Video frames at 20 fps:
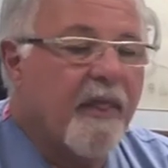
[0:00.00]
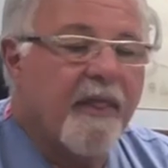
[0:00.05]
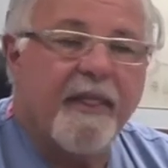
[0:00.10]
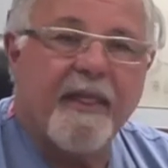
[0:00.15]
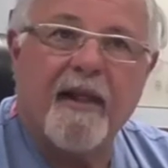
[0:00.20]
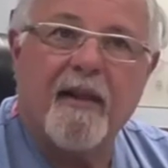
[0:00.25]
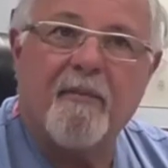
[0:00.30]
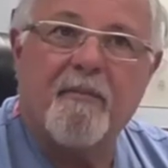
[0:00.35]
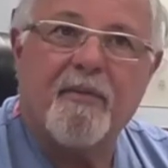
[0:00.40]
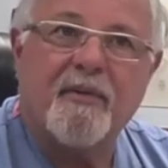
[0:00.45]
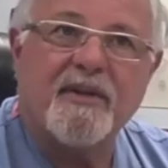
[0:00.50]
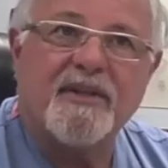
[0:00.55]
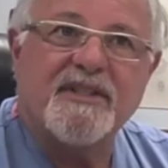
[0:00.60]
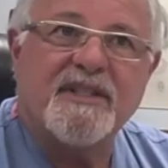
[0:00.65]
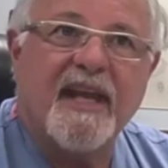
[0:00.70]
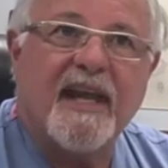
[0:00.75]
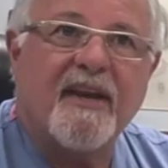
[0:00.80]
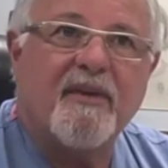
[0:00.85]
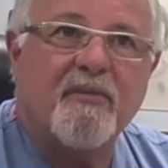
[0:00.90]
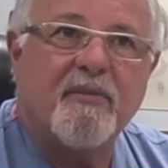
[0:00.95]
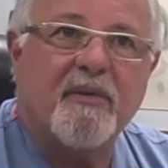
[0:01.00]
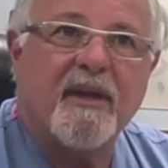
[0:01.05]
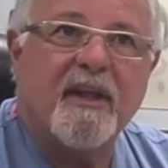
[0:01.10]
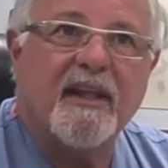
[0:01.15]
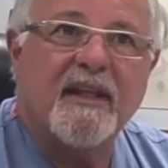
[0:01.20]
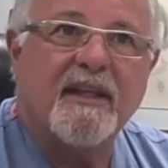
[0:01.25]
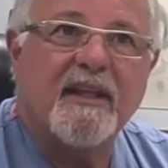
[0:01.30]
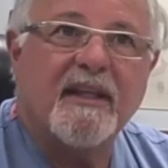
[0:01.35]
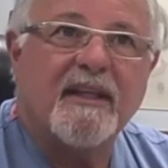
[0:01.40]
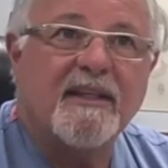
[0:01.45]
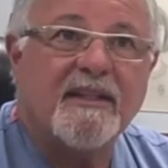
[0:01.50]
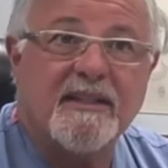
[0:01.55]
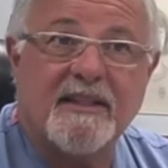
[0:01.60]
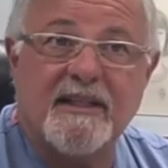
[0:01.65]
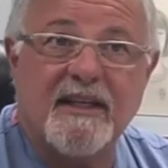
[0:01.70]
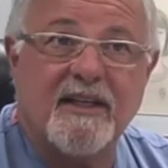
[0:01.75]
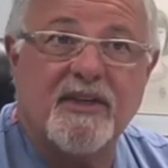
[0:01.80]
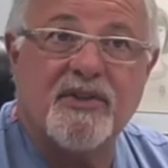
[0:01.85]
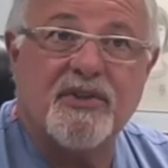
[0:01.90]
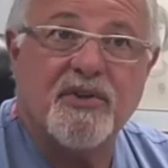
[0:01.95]
They'll present with
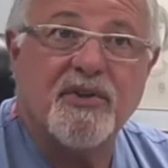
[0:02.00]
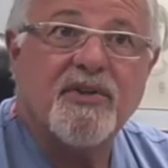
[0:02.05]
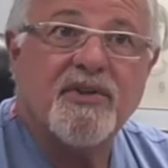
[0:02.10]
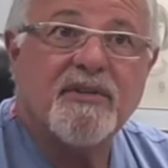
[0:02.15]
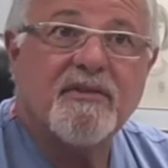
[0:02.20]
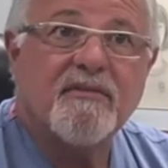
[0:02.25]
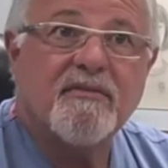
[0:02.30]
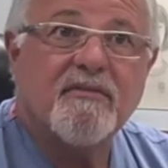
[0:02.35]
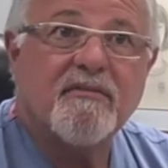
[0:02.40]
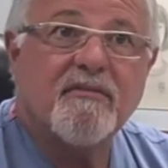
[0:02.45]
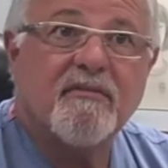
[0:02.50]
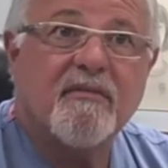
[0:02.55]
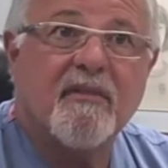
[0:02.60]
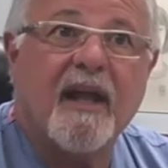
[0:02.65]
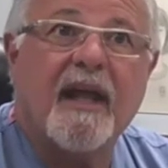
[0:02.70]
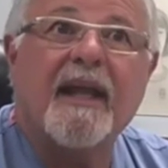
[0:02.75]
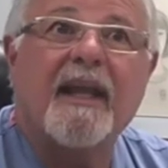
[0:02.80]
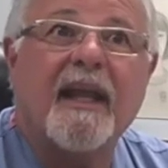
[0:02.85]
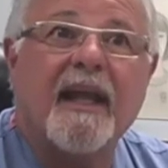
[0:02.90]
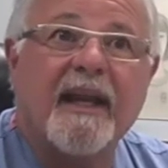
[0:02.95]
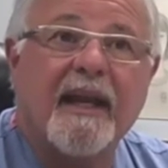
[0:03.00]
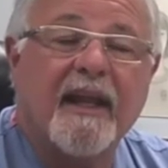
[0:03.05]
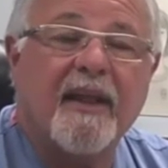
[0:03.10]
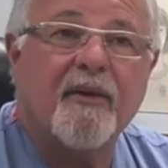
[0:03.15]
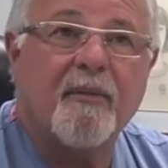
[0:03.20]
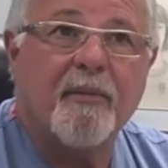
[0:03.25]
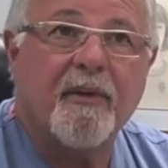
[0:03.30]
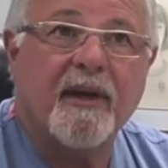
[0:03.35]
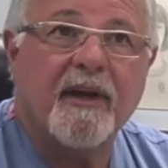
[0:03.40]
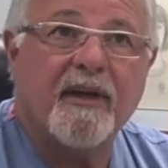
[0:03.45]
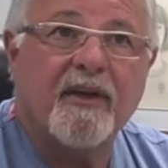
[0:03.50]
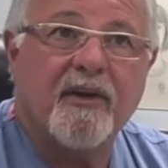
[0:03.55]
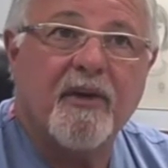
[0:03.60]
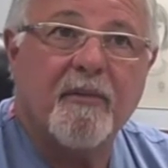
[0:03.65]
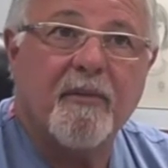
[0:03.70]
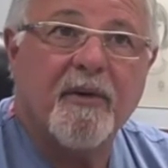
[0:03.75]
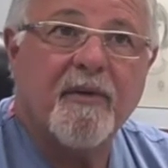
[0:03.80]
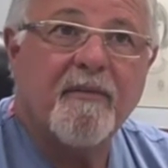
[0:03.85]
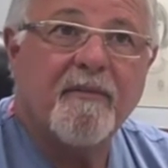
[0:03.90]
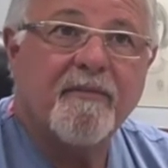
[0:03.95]
seizures, like any other brain
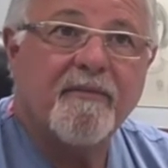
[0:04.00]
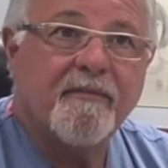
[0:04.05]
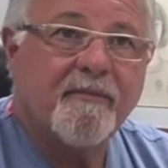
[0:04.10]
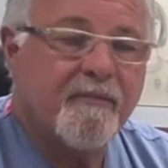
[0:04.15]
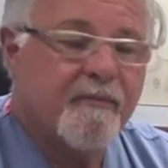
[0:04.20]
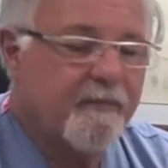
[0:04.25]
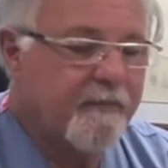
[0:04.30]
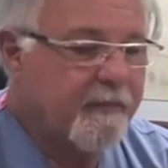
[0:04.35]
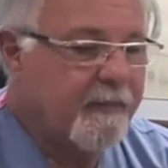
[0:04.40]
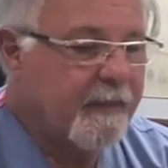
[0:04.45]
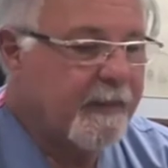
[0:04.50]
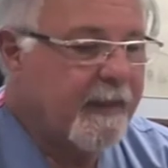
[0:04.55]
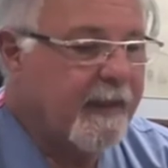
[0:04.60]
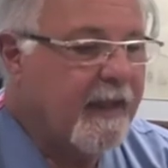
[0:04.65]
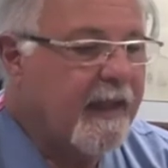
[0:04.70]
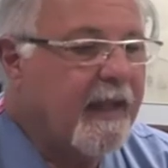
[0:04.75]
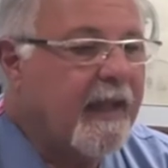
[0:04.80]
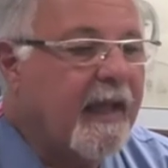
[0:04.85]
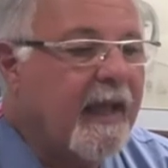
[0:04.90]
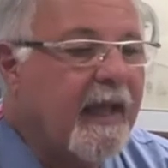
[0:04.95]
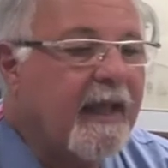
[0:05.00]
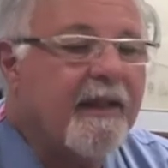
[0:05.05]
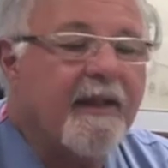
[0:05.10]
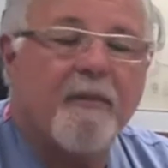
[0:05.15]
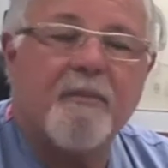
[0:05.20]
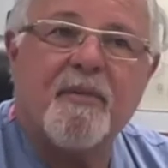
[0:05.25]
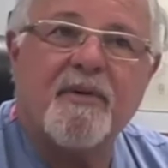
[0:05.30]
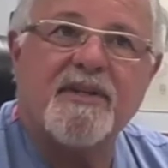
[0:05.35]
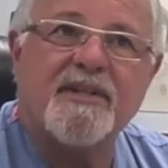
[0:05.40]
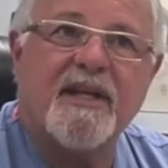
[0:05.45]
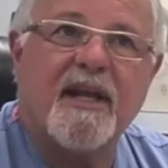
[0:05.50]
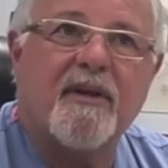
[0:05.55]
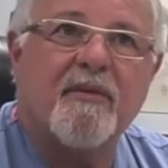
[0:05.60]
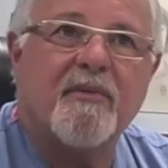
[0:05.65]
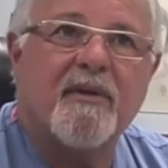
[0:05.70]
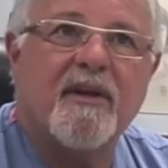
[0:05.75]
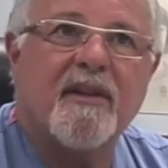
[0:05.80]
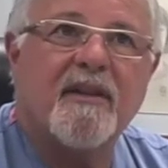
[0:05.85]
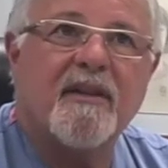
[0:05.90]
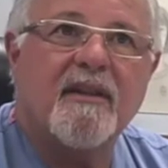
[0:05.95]
tumor, and they'll present
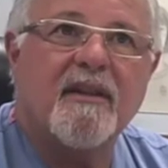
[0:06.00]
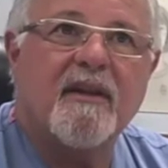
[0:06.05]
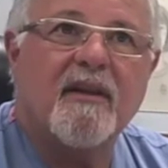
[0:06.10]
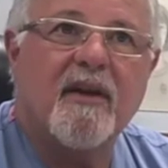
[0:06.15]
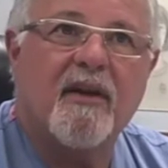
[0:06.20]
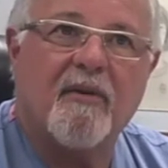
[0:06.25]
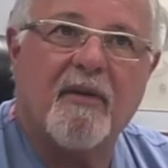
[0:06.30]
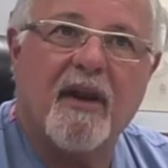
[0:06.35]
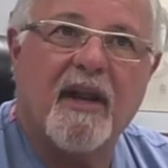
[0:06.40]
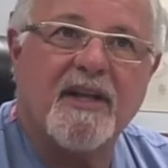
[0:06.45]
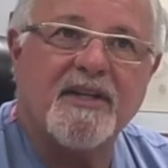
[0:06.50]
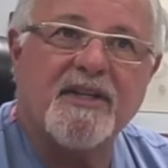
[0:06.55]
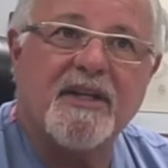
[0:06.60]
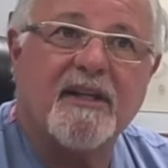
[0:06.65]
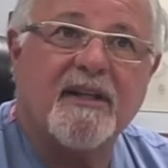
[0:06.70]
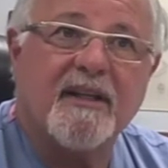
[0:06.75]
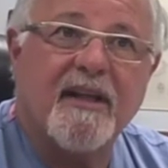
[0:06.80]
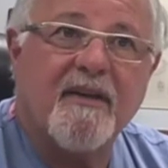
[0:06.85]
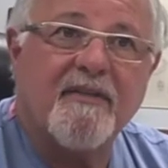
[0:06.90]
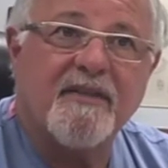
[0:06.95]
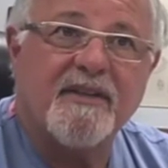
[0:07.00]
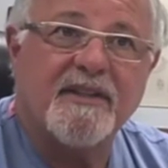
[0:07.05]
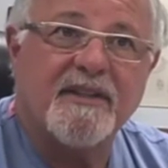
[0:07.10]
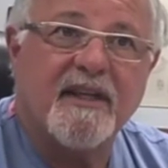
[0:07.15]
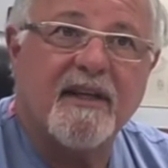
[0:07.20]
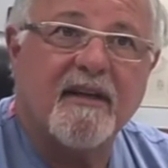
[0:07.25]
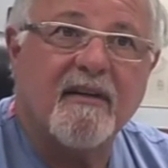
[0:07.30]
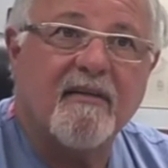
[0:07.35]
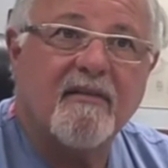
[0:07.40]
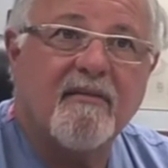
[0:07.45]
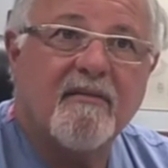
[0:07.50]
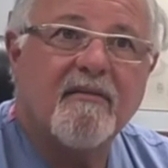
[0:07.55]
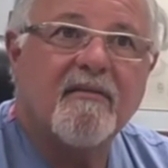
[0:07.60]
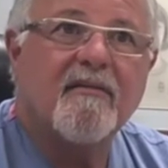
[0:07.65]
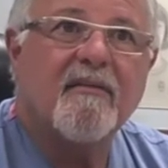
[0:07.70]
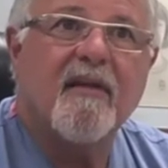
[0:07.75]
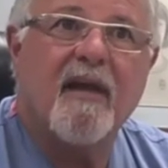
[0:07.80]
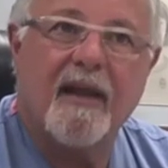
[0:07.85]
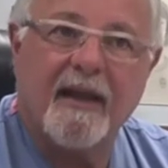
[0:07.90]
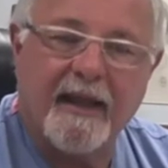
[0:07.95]
with neurological deficit,
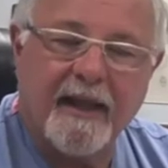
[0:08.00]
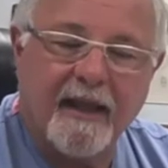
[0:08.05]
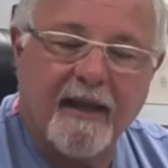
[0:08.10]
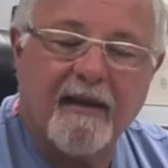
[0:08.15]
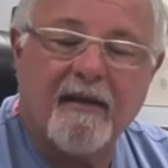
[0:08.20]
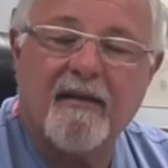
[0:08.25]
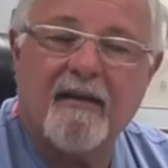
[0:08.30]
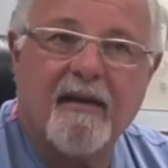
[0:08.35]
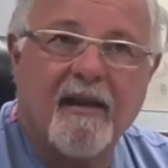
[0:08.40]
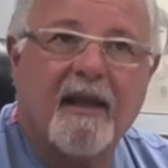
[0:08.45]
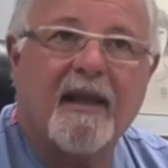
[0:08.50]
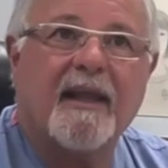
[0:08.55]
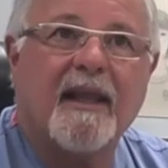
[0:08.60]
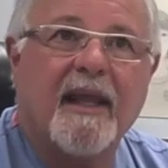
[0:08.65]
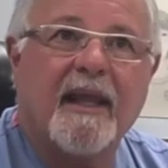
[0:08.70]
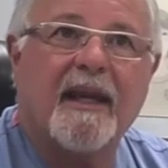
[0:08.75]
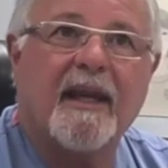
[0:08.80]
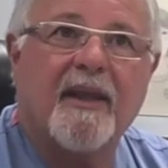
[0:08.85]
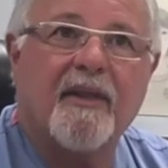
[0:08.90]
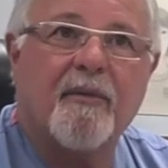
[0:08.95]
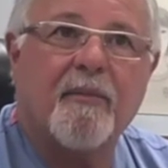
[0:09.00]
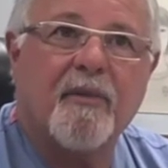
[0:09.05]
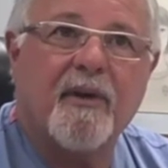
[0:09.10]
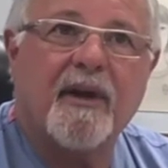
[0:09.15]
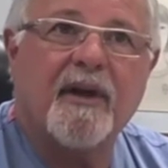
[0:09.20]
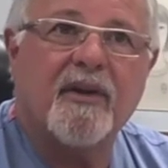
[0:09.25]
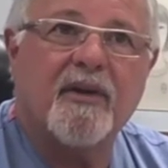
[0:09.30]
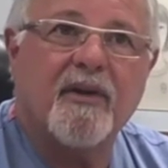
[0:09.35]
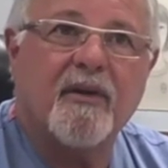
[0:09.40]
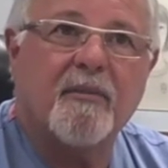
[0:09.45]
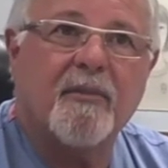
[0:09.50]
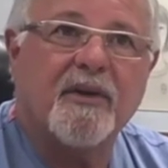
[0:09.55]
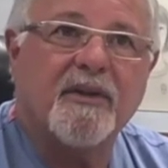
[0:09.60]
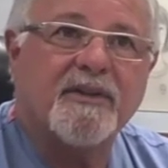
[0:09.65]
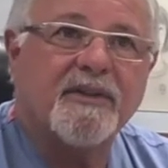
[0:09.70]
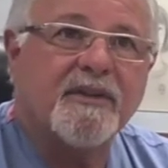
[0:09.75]
again, like any other brain tumors.